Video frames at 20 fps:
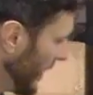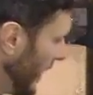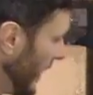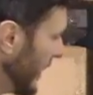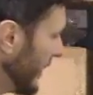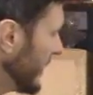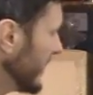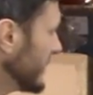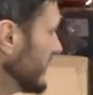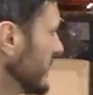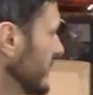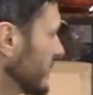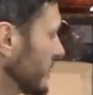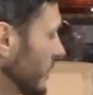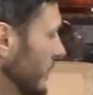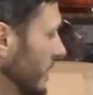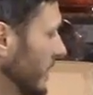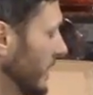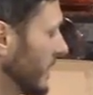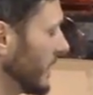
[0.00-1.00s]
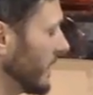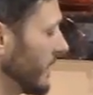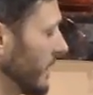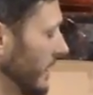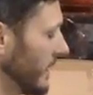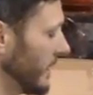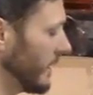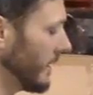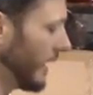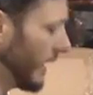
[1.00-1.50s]
This is
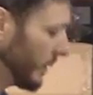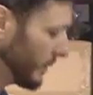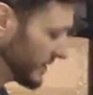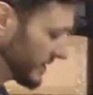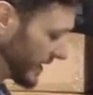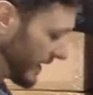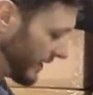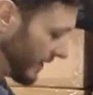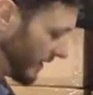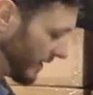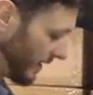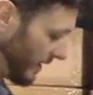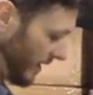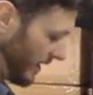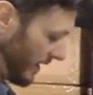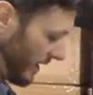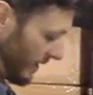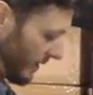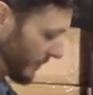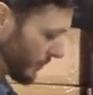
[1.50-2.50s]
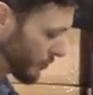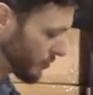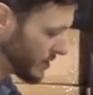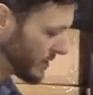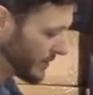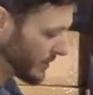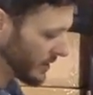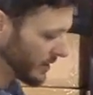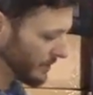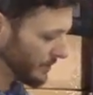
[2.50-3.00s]
really I would say the
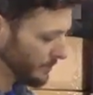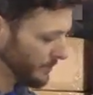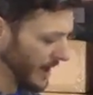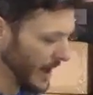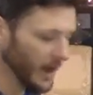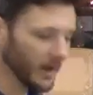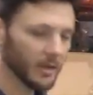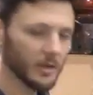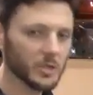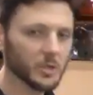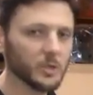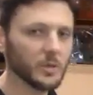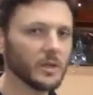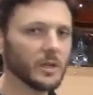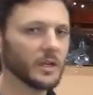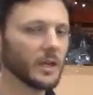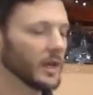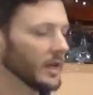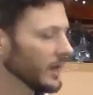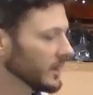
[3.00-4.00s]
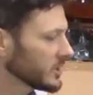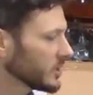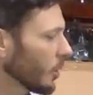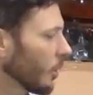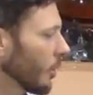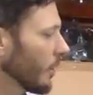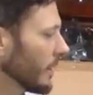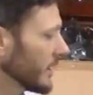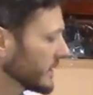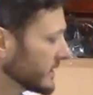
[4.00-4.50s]
premium backcountry
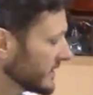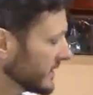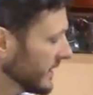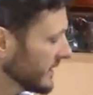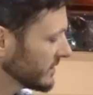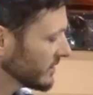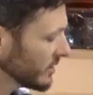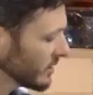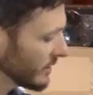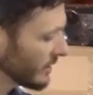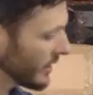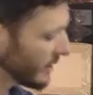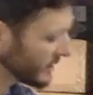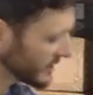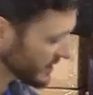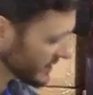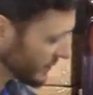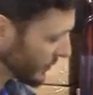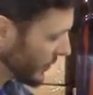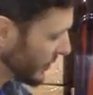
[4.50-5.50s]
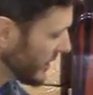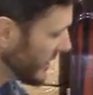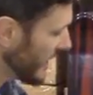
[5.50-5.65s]
touring ski. So you'll notice it's pretty